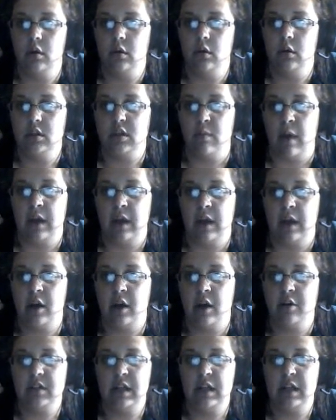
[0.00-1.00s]
So my
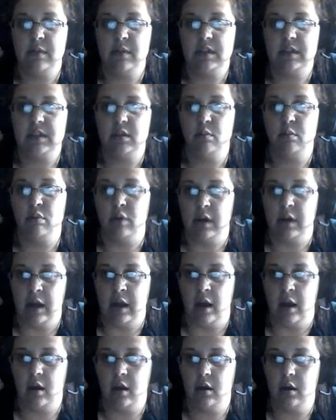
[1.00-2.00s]
daughter's name is
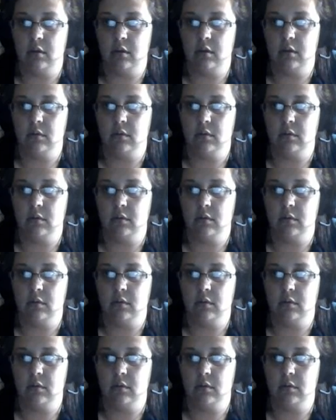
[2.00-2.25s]
Sabrina.